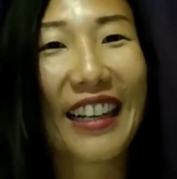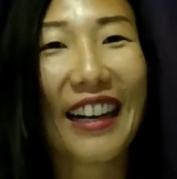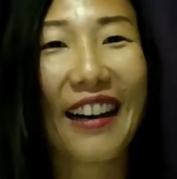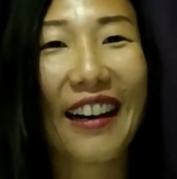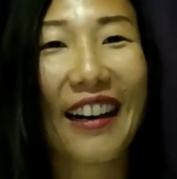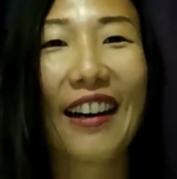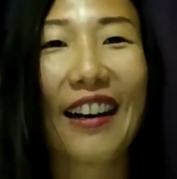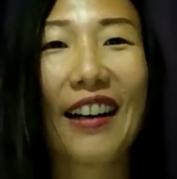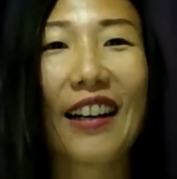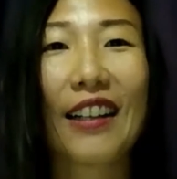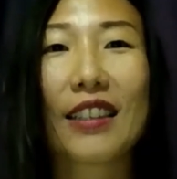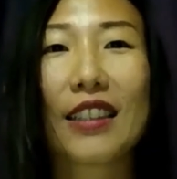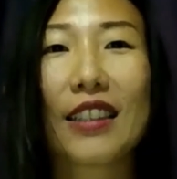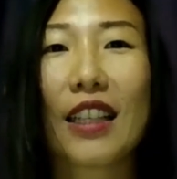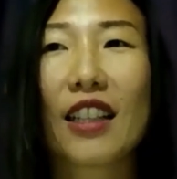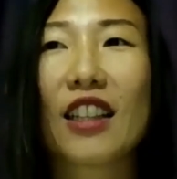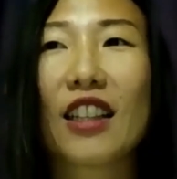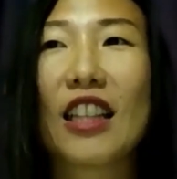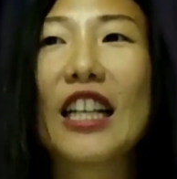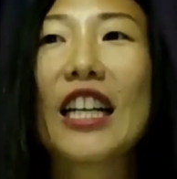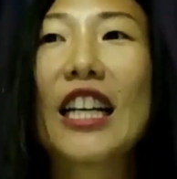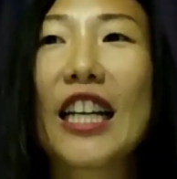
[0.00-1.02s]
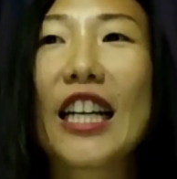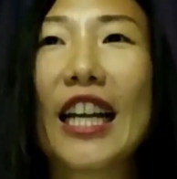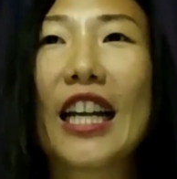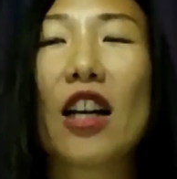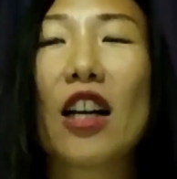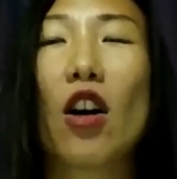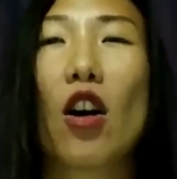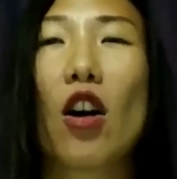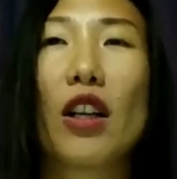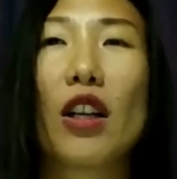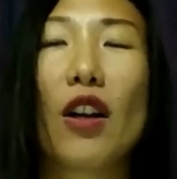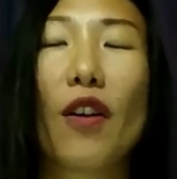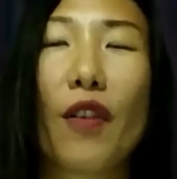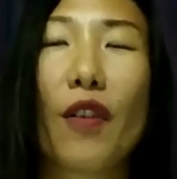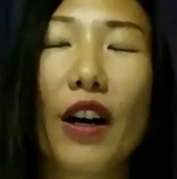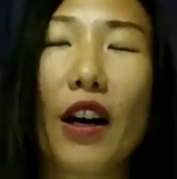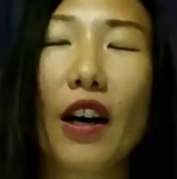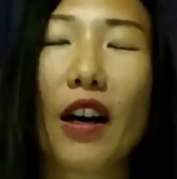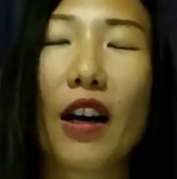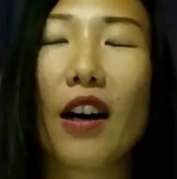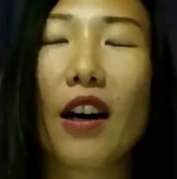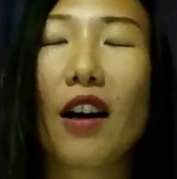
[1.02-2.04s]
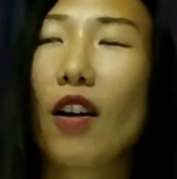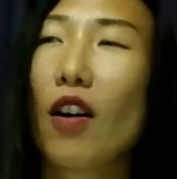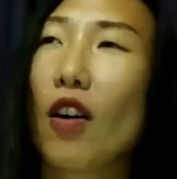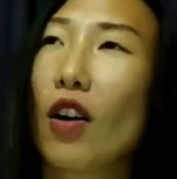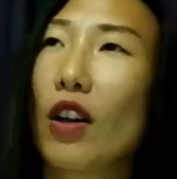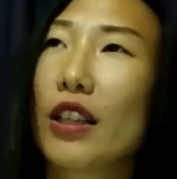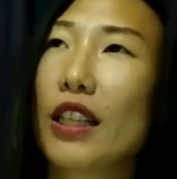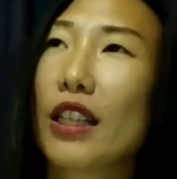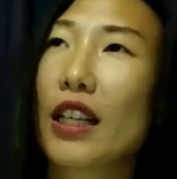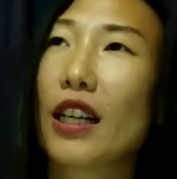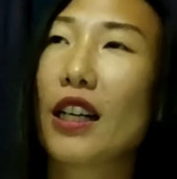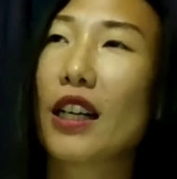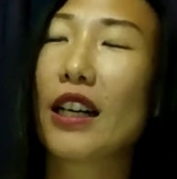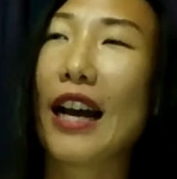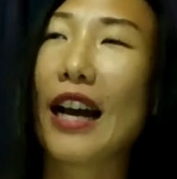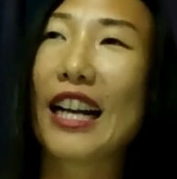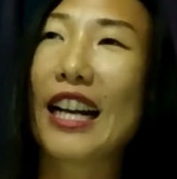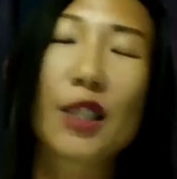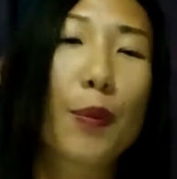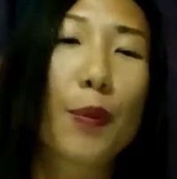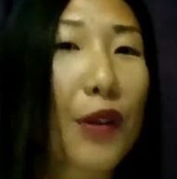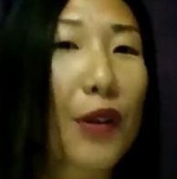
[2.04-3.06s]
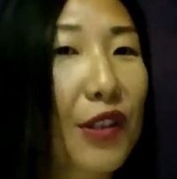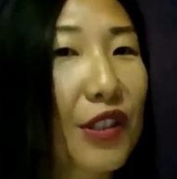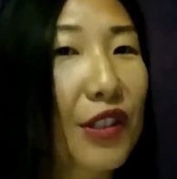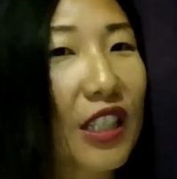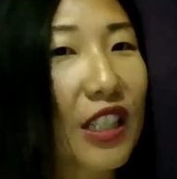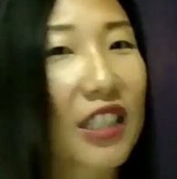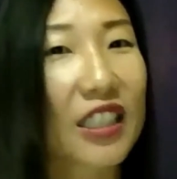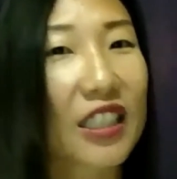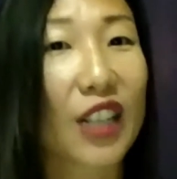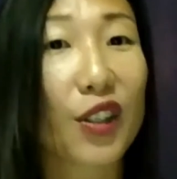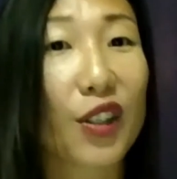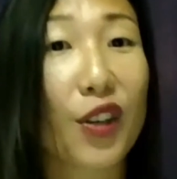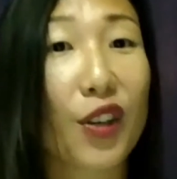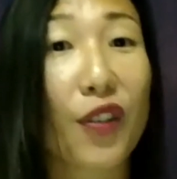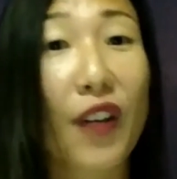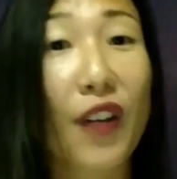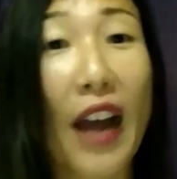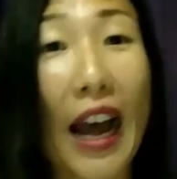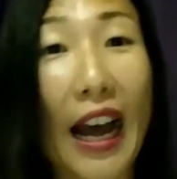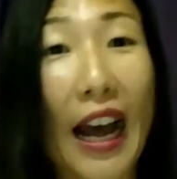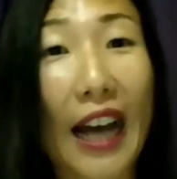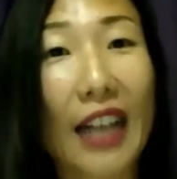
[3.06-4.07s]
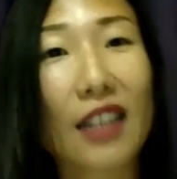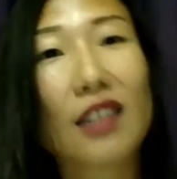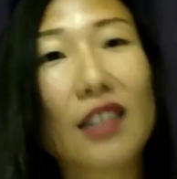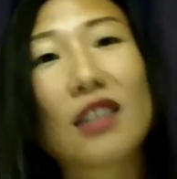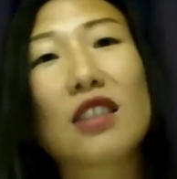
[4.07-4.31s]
the thinking or the experiences that you've had,